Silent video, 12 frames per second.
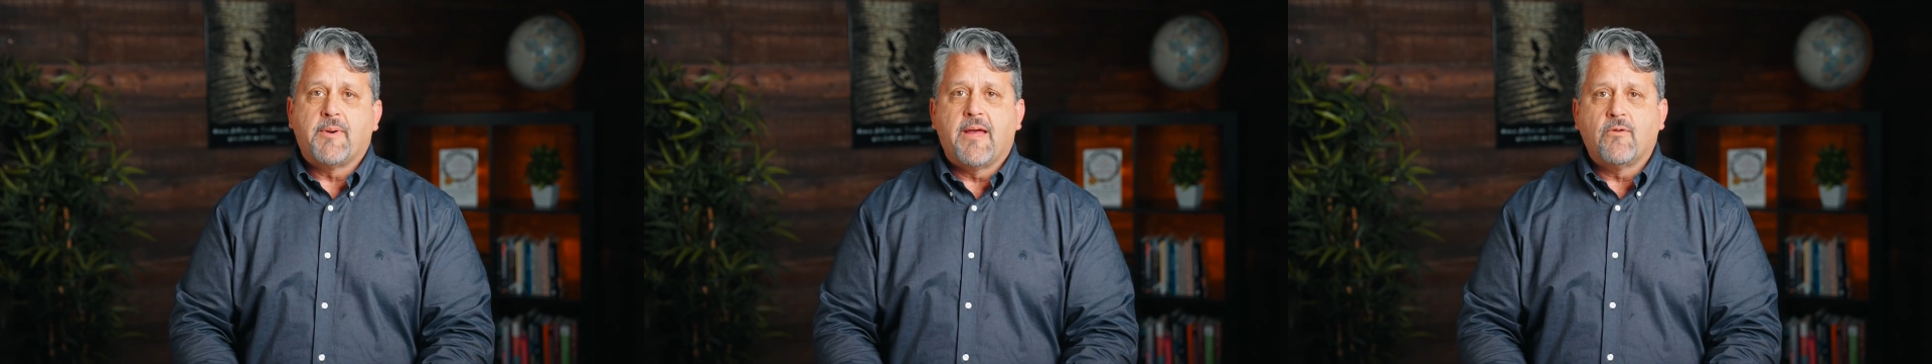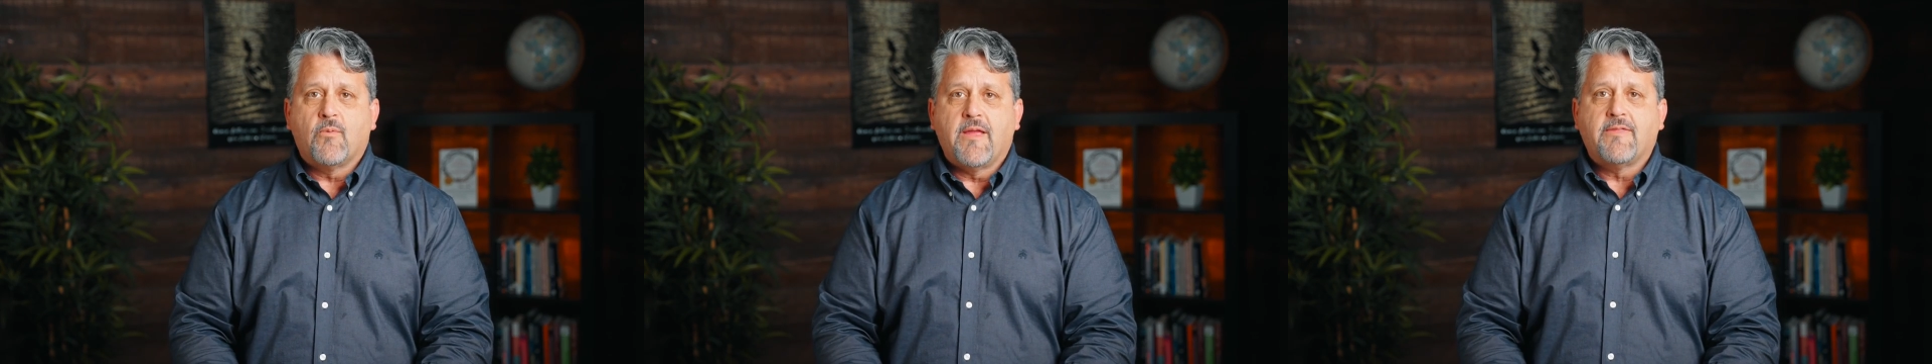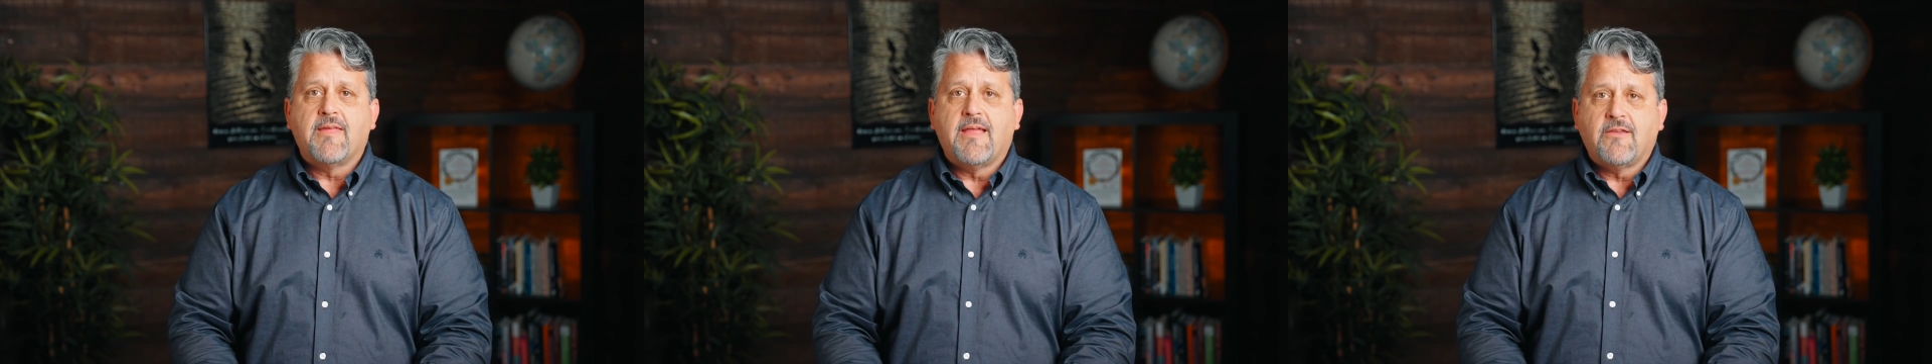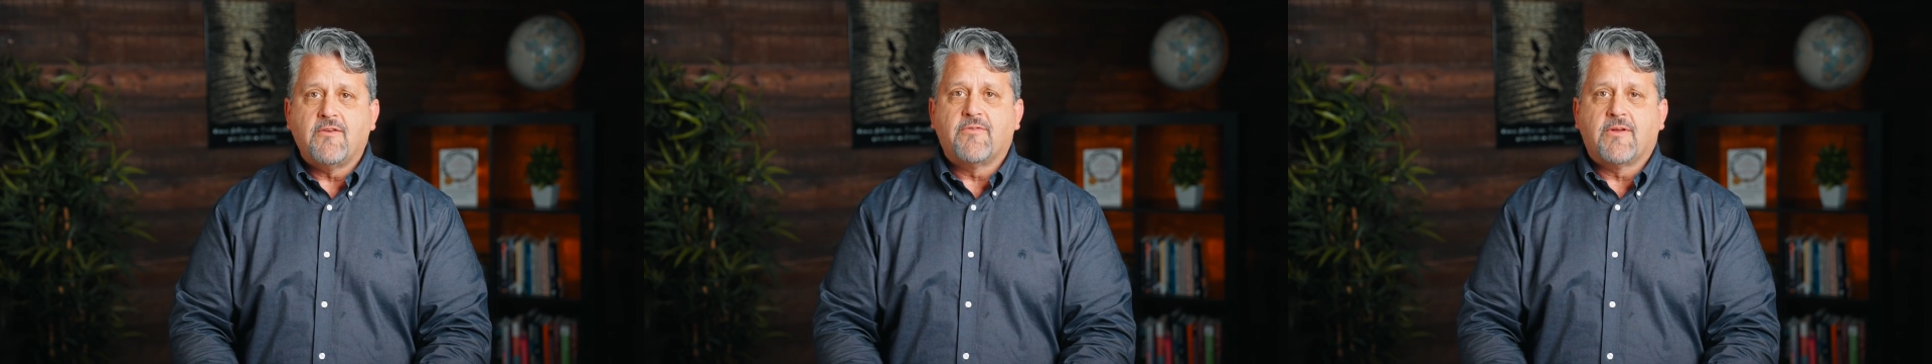By the way,
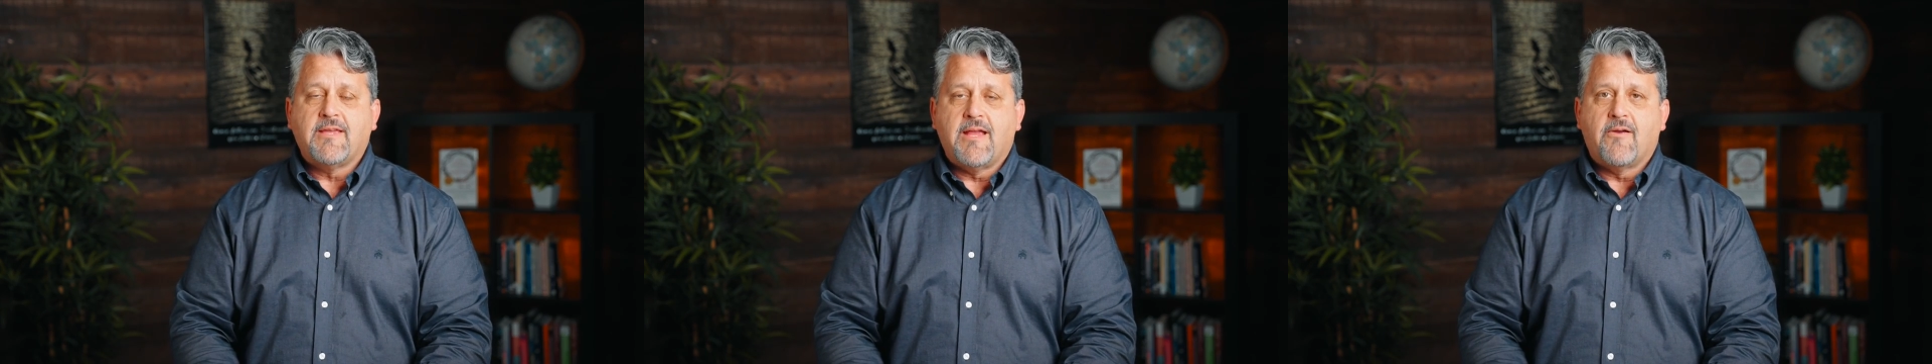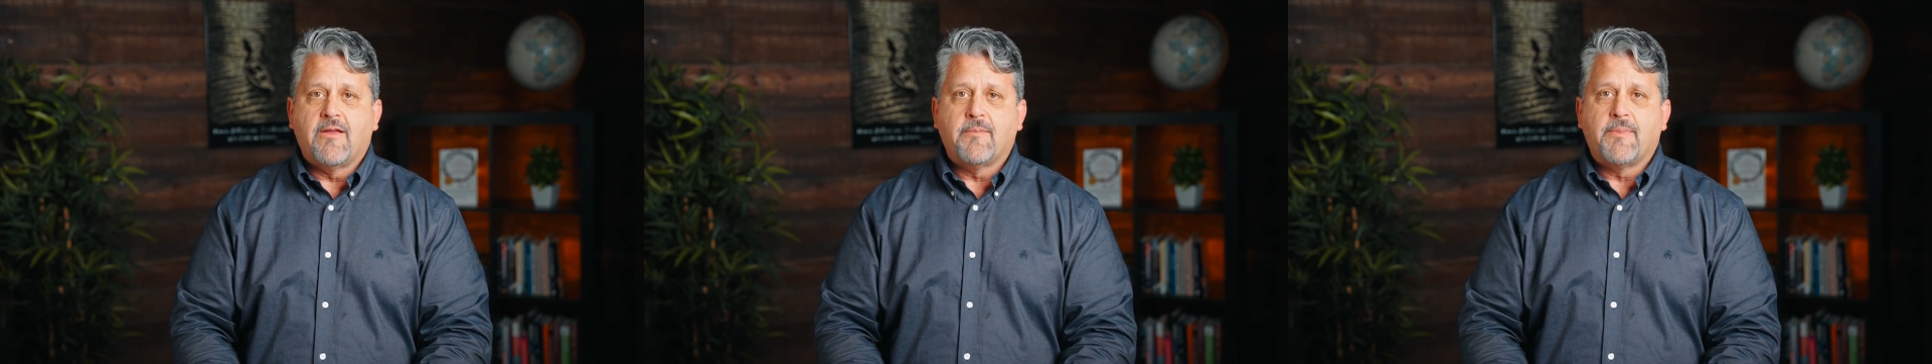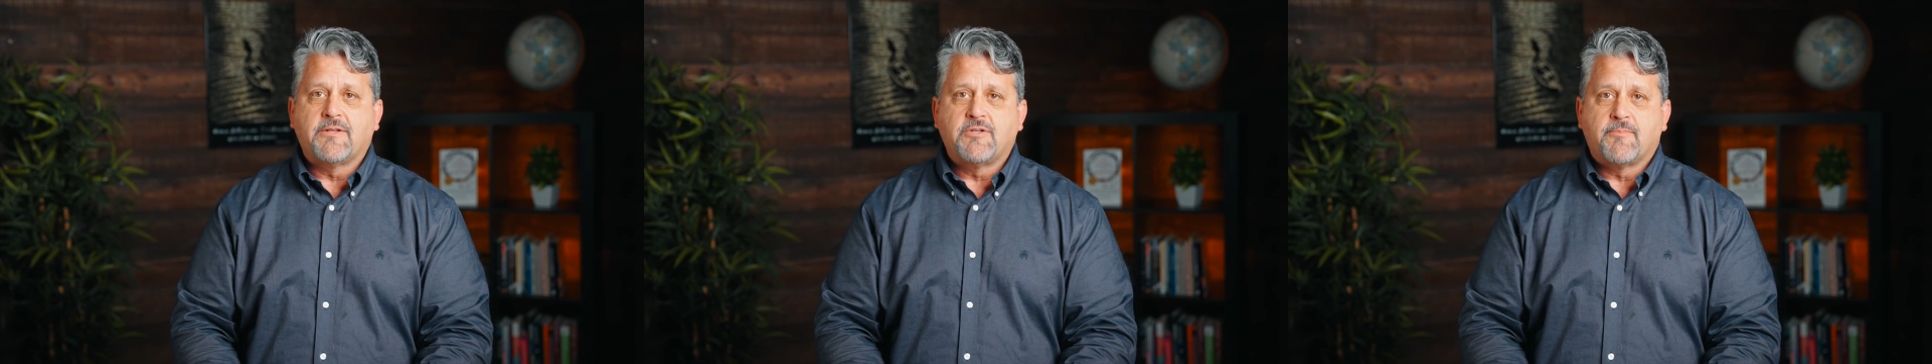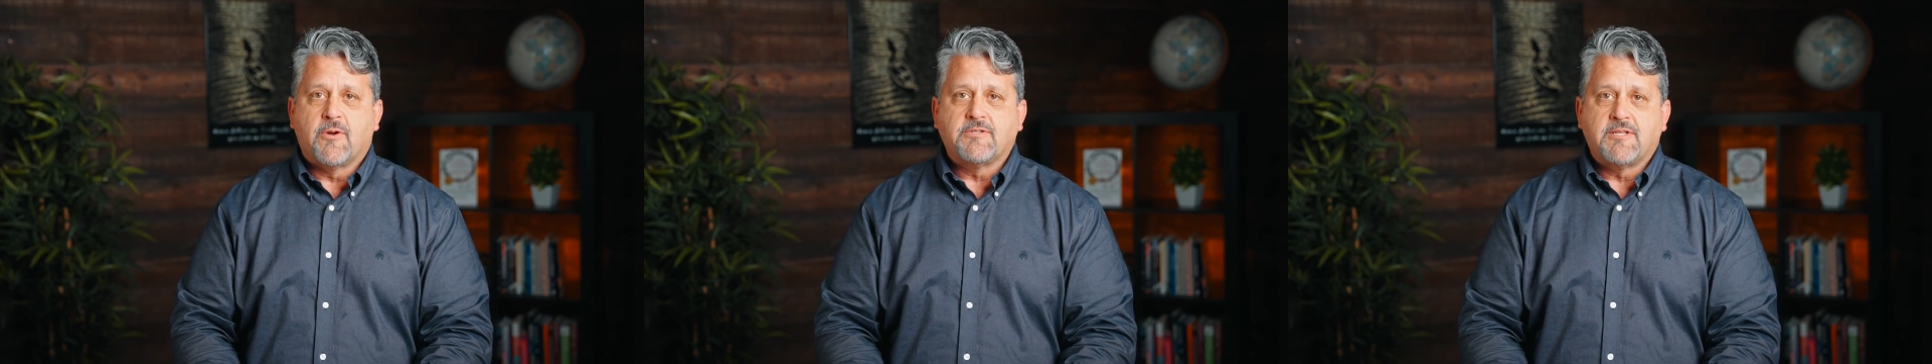thank you for caring
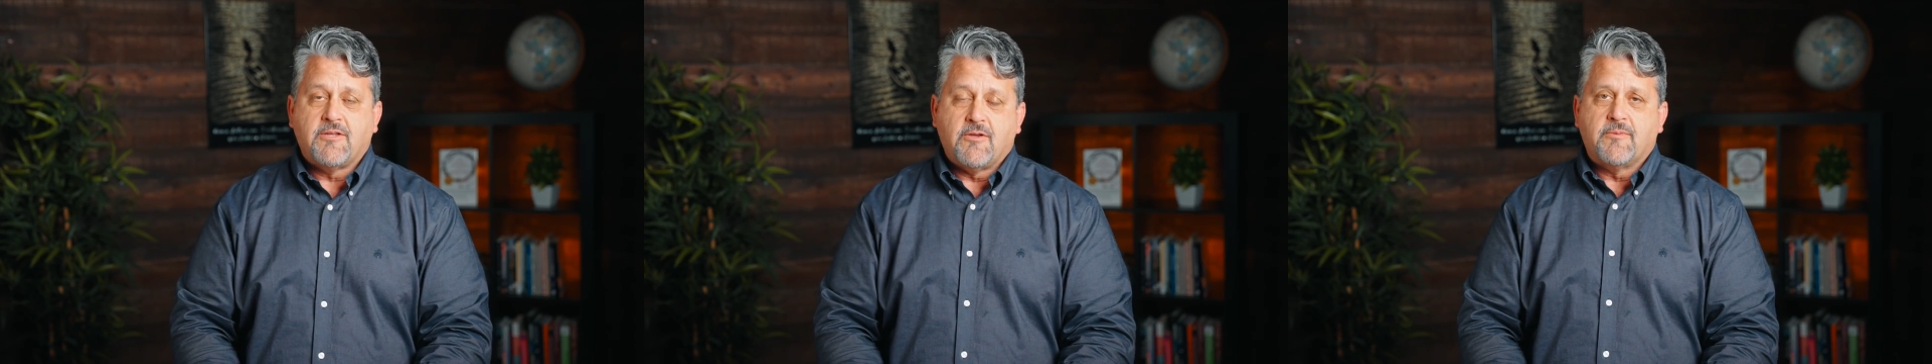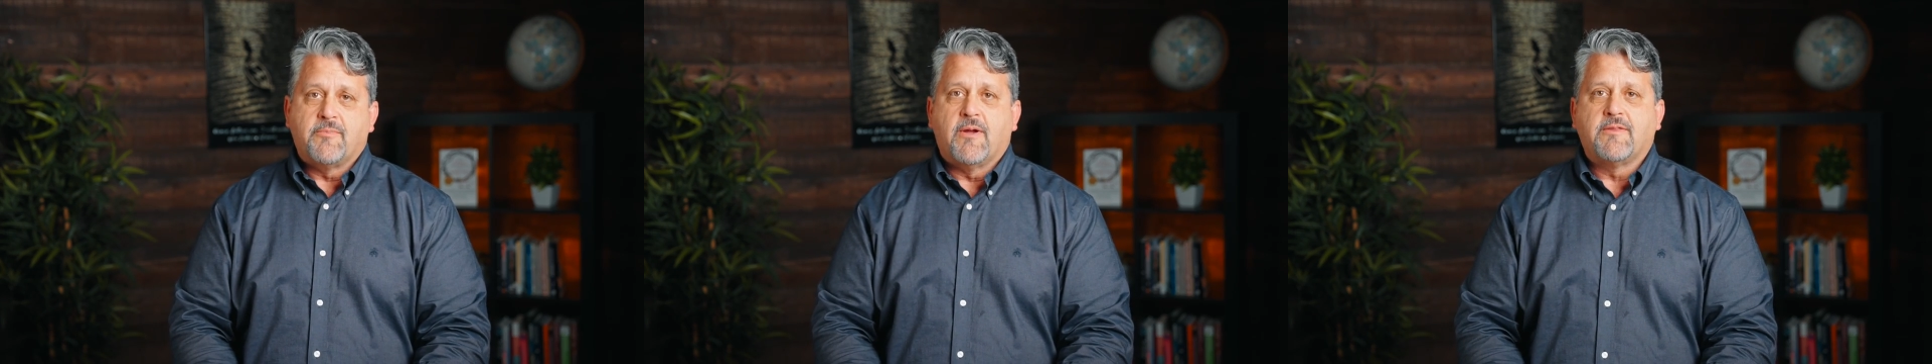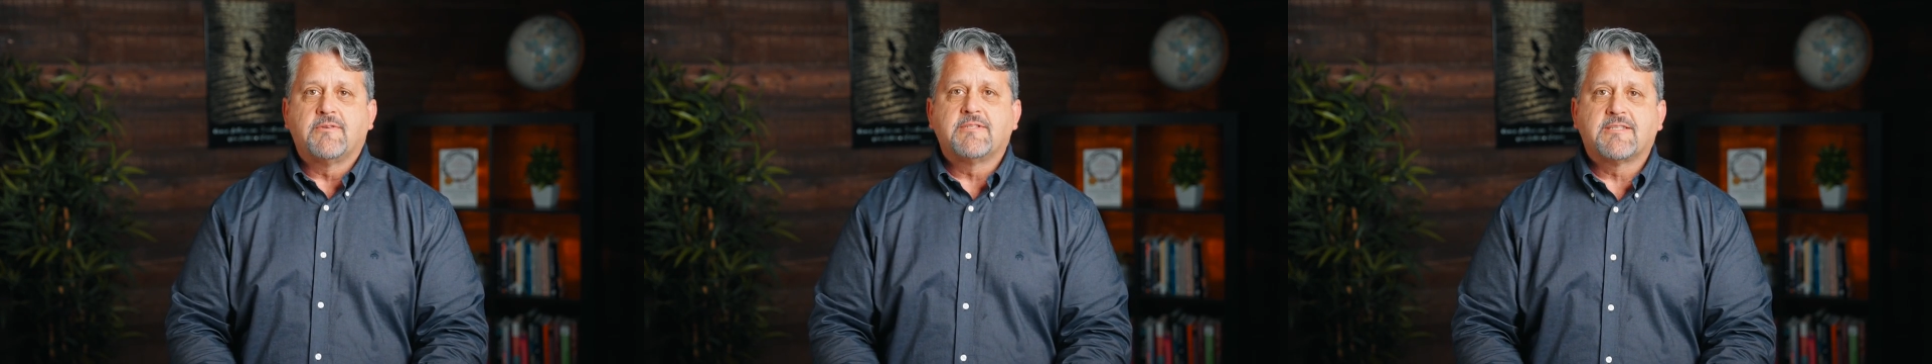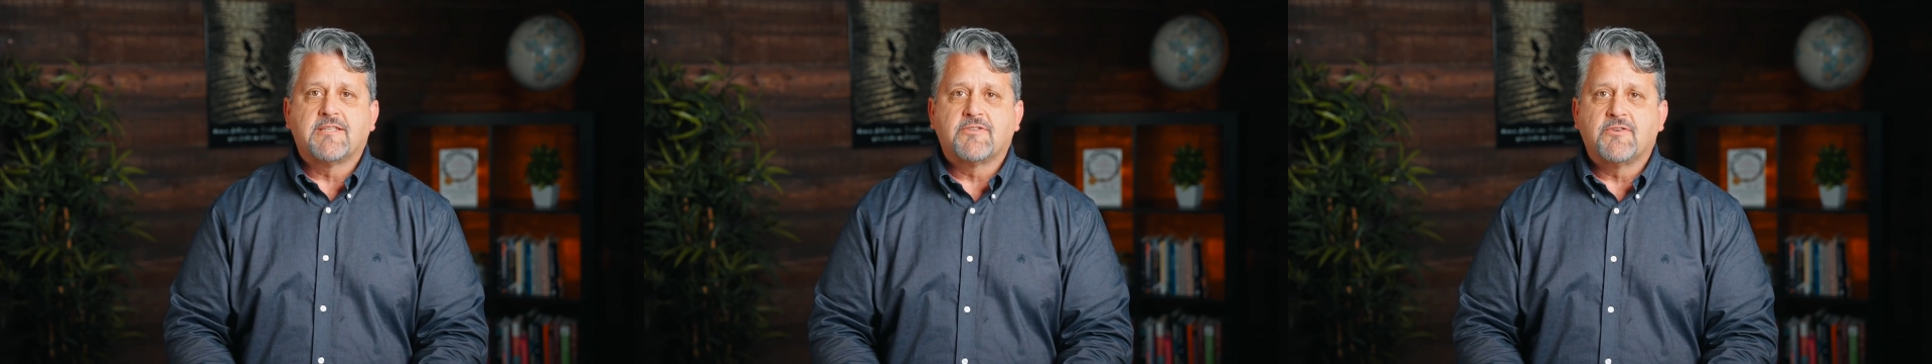about your persecuted brother
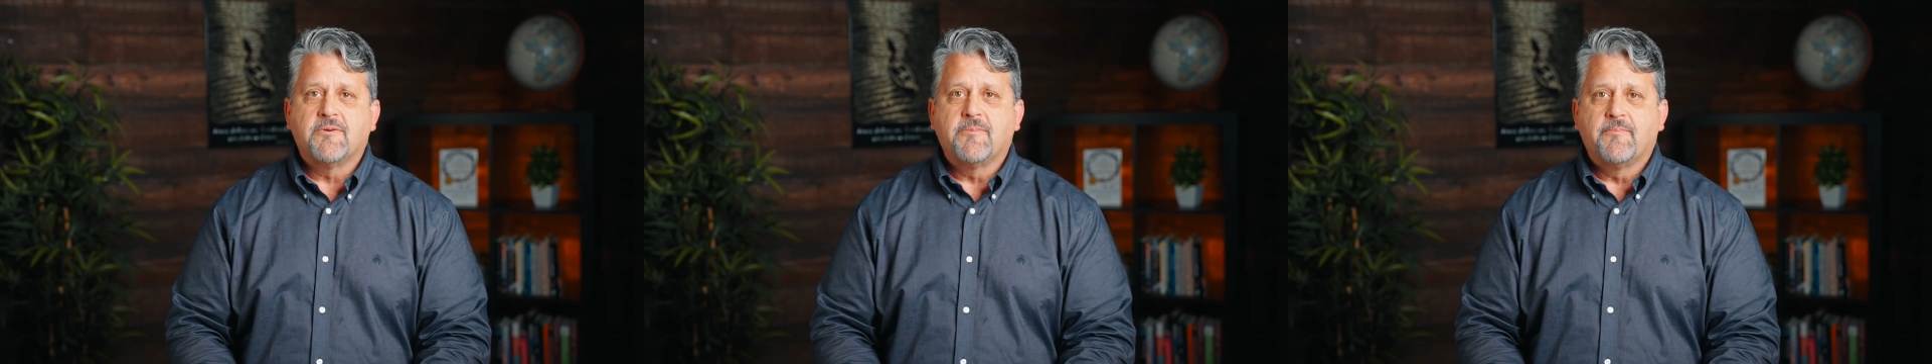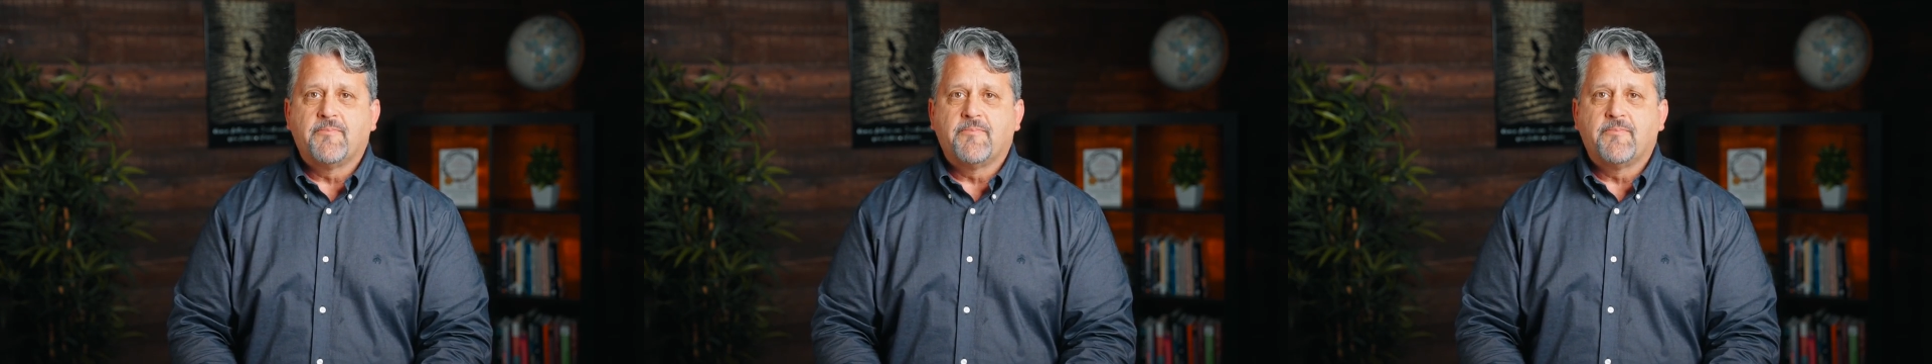and sister.